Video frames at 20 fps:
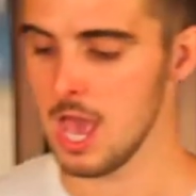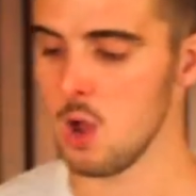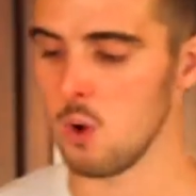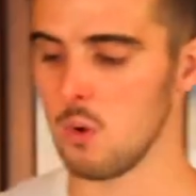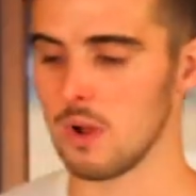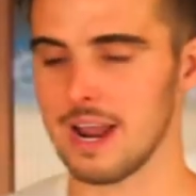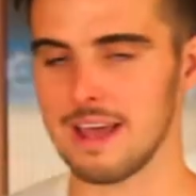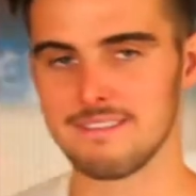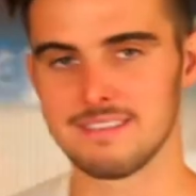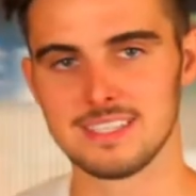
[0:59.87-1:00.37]

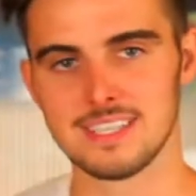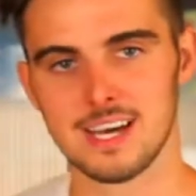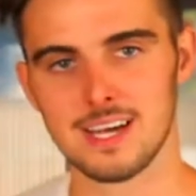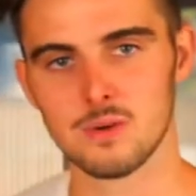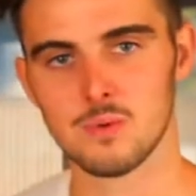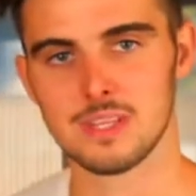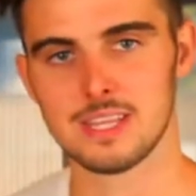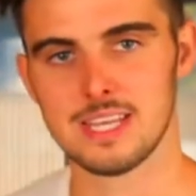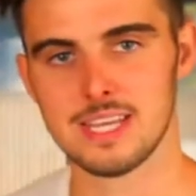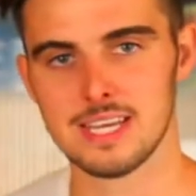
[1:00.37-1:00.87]
What I've done
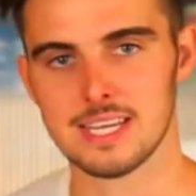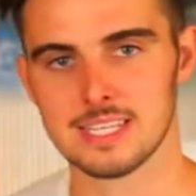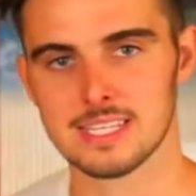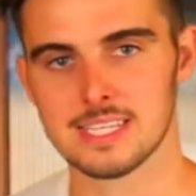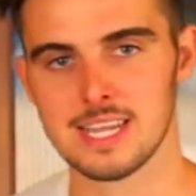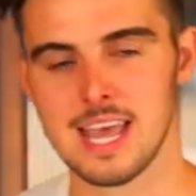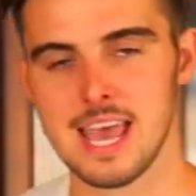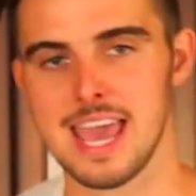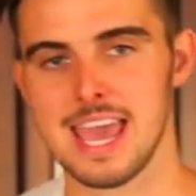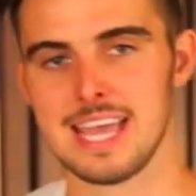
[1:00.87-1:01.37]
with this
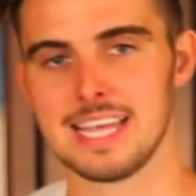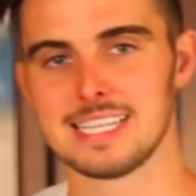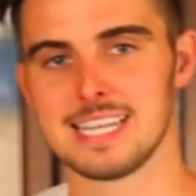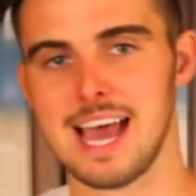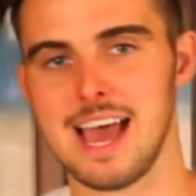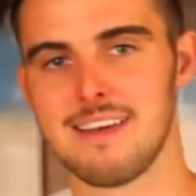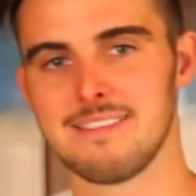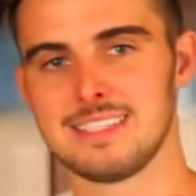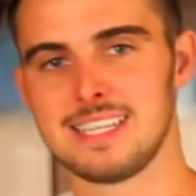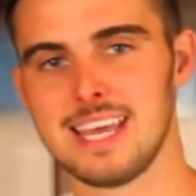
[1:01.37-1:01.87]
is
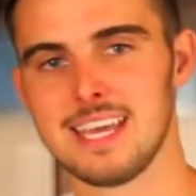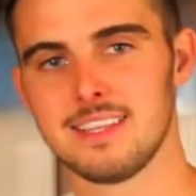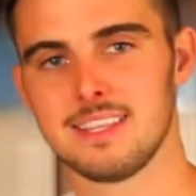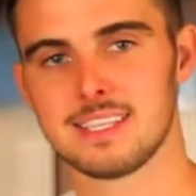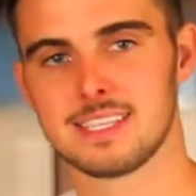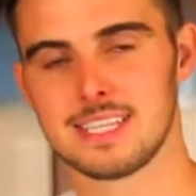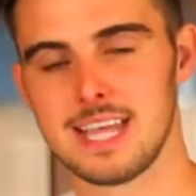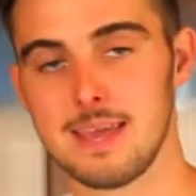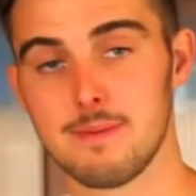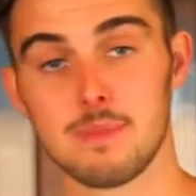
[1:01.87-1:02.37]
I've taken the
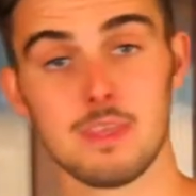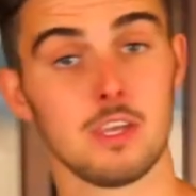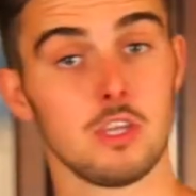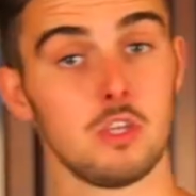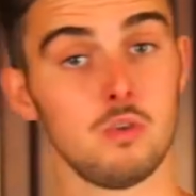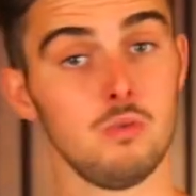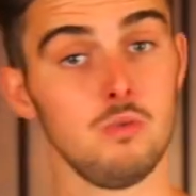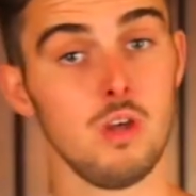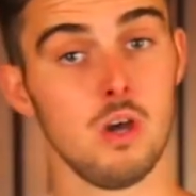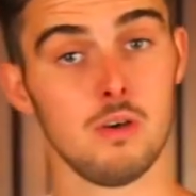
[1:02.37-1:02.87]
same thing.
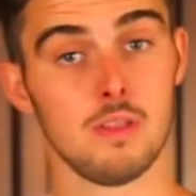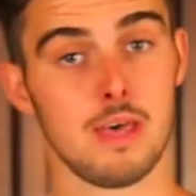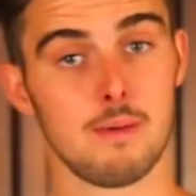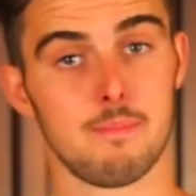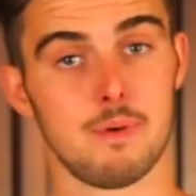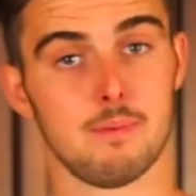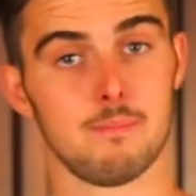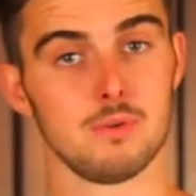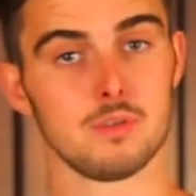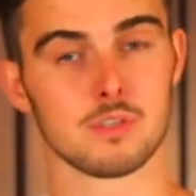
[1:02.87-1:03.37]
You know that
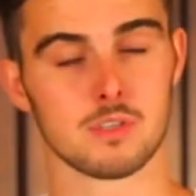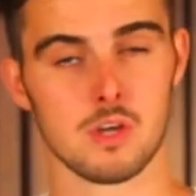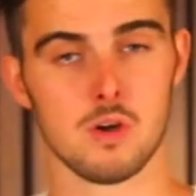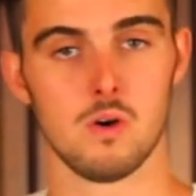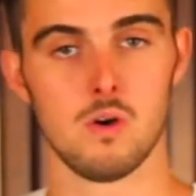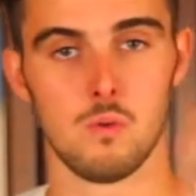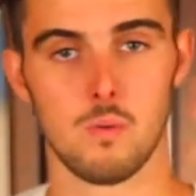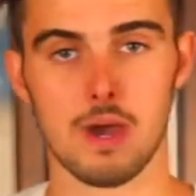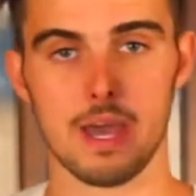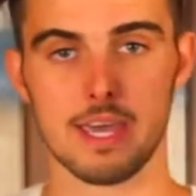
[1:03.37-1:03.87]
pimples go
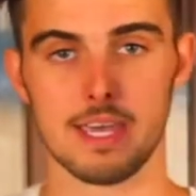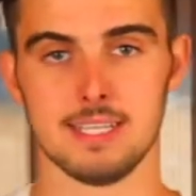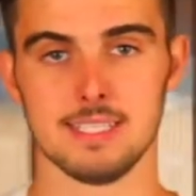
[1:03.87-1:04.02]
away